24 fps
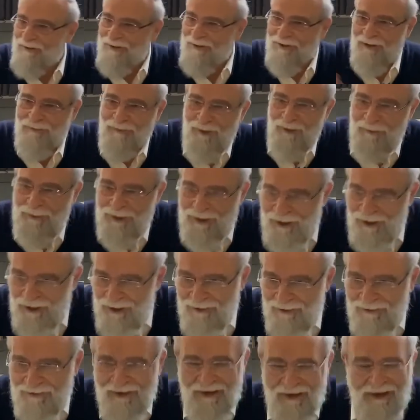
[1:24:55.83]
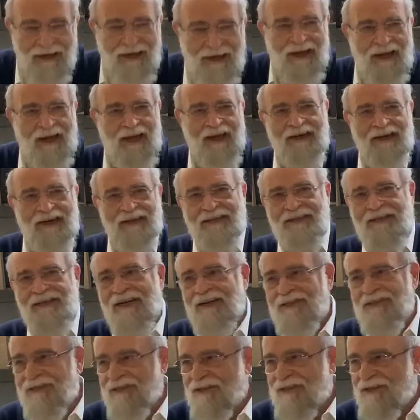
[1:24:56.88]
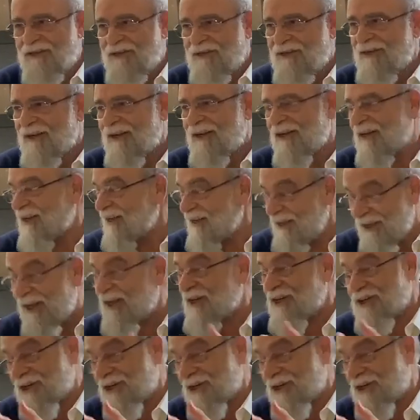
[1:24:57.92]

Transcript: the moment here, and he says, in Yiddish,